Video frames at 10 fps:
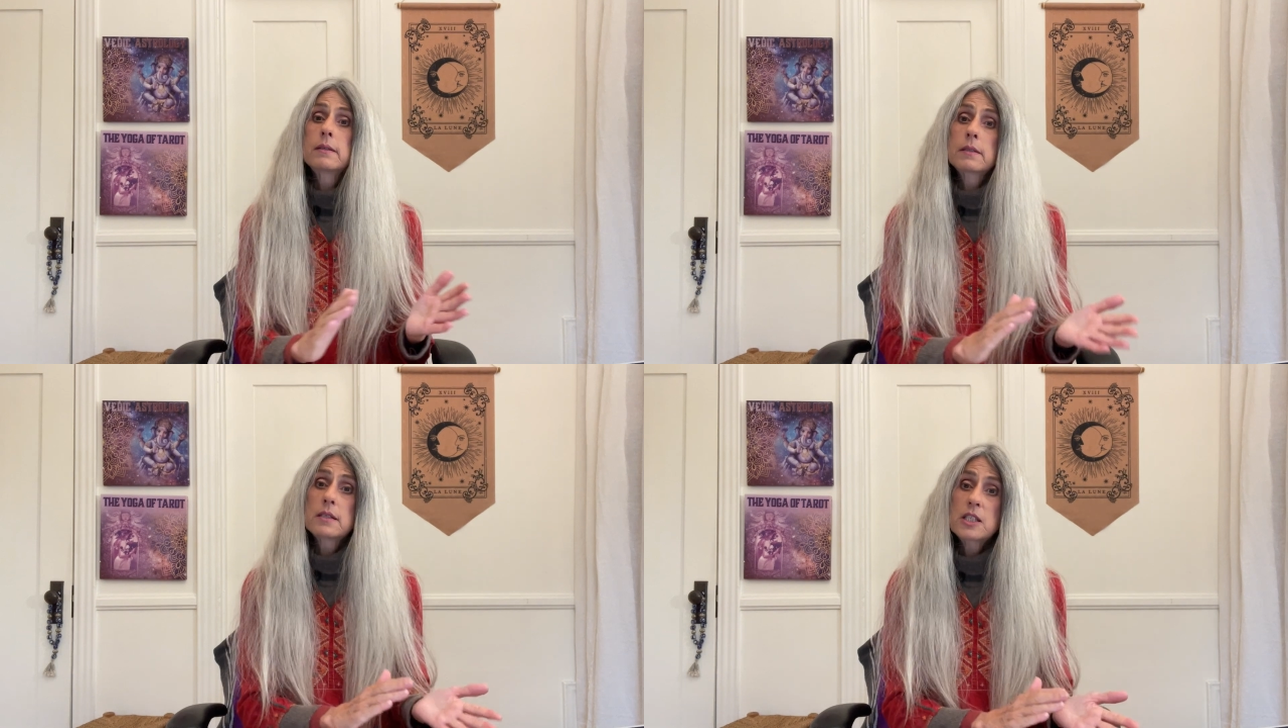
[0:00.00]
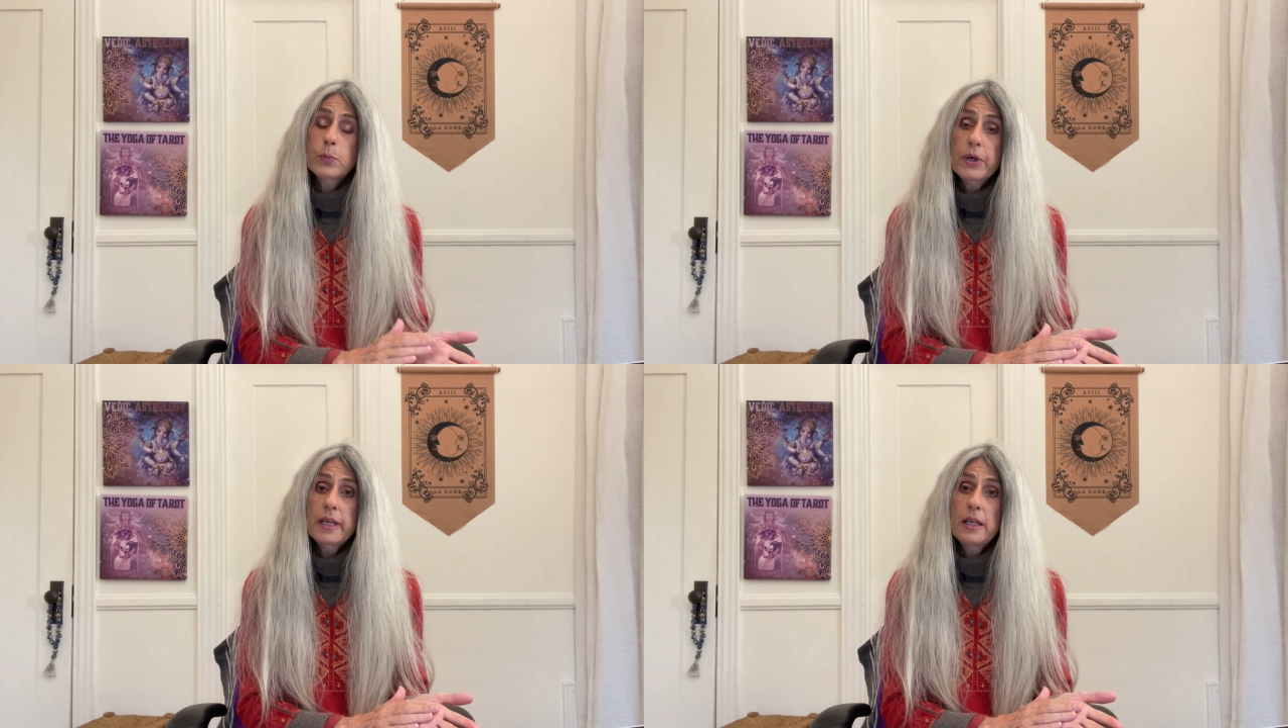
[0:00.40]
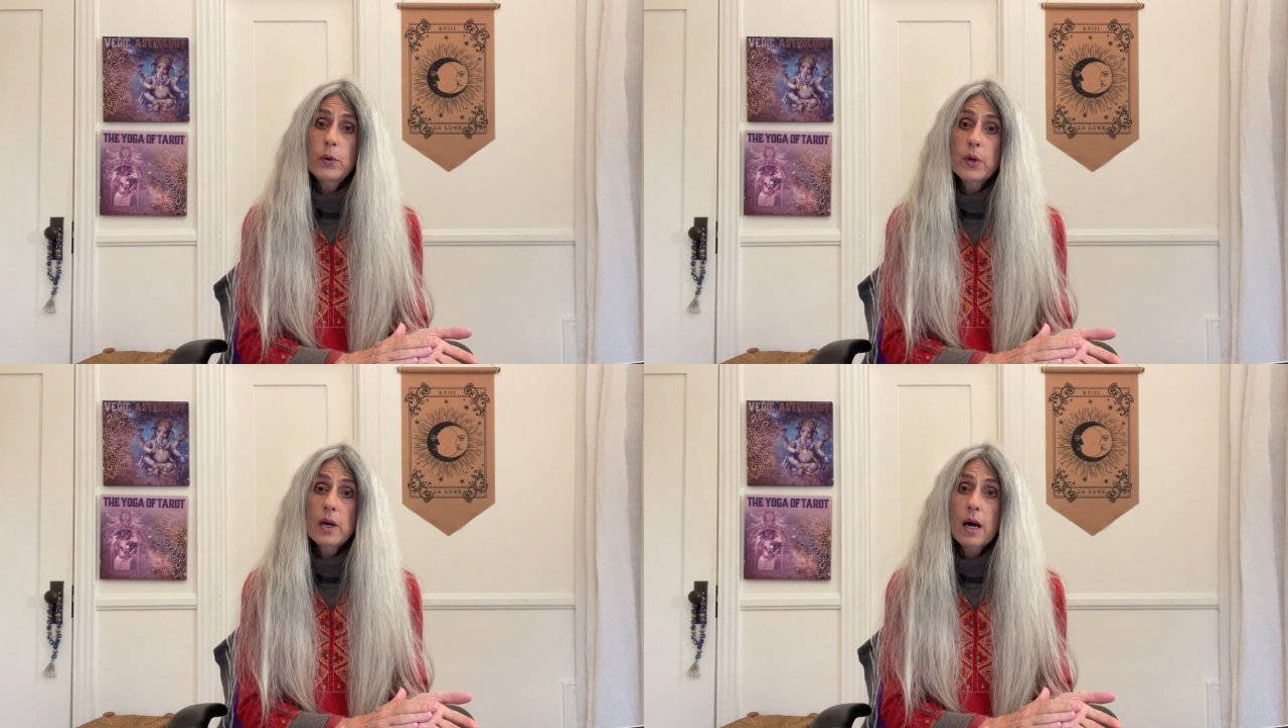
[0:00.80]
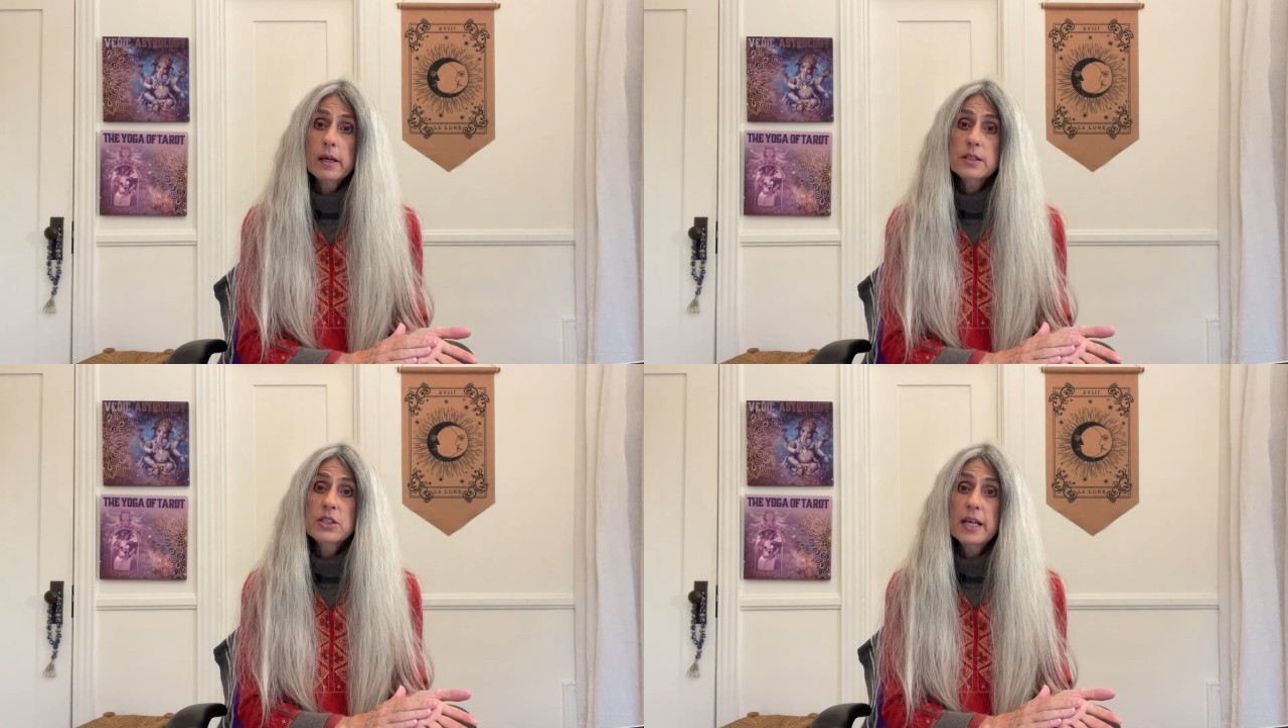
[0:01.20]
the spring
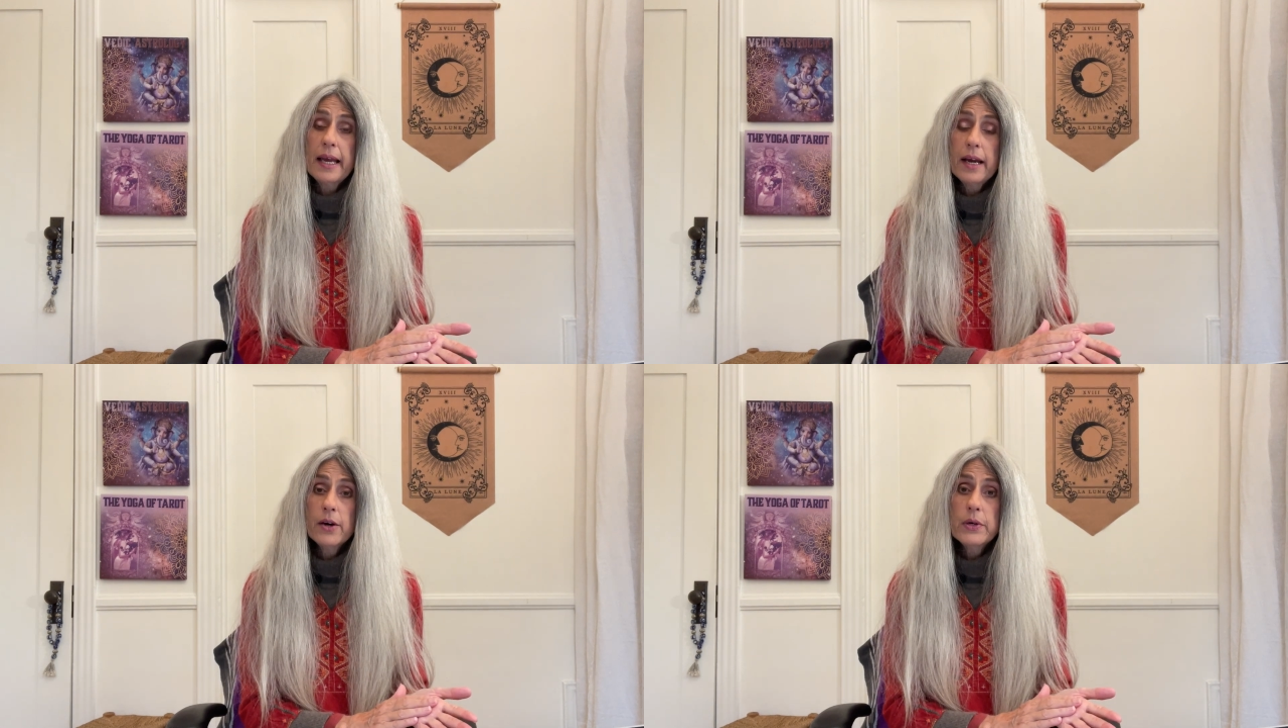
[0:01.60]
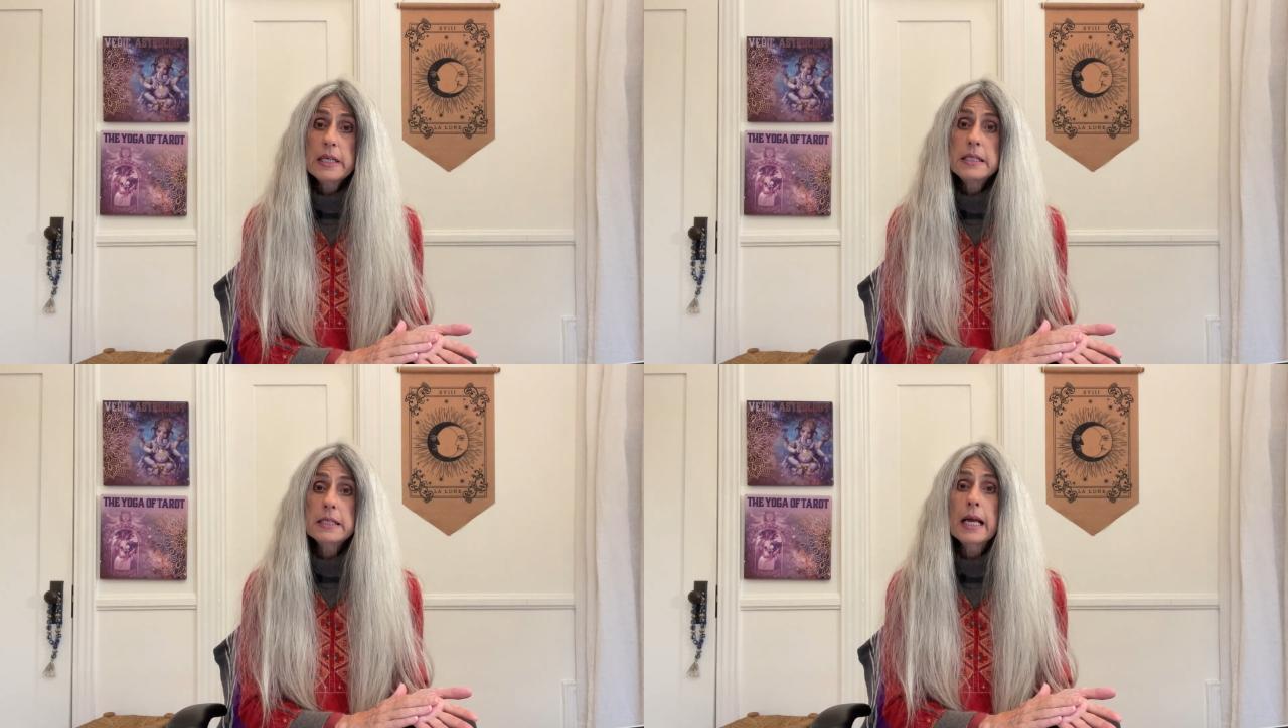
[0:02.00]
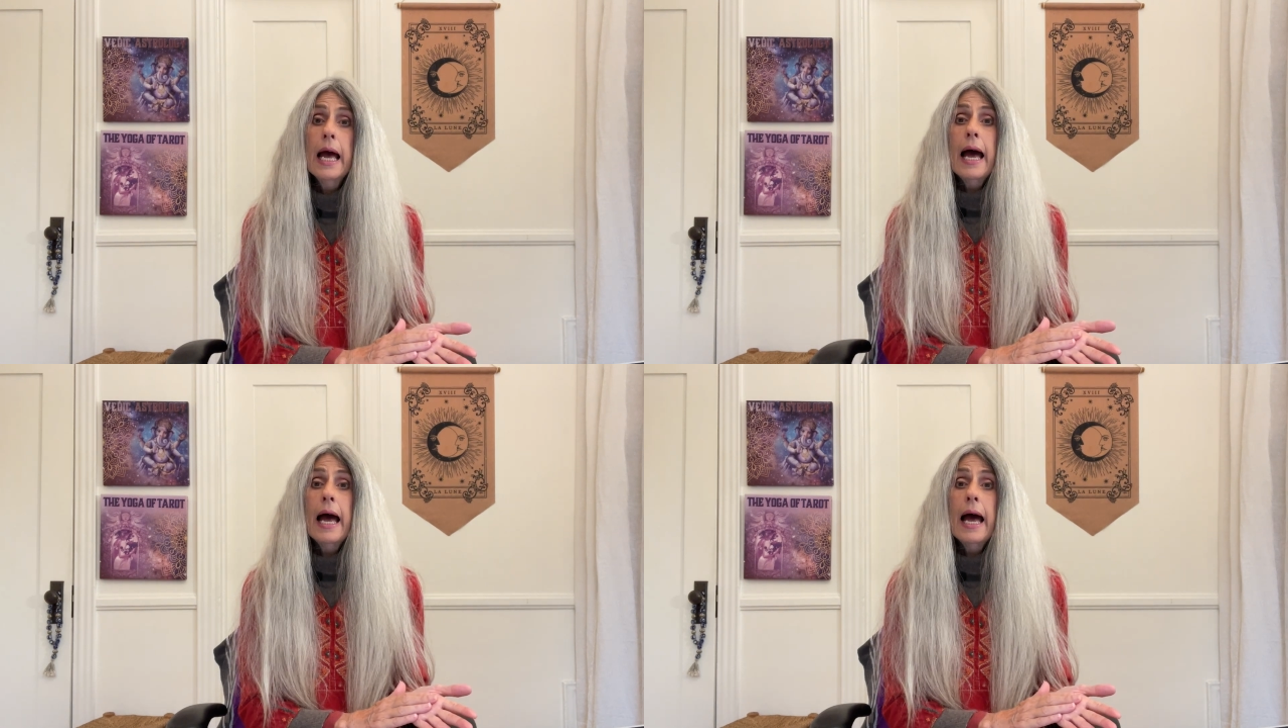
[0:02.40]
equinox to Aries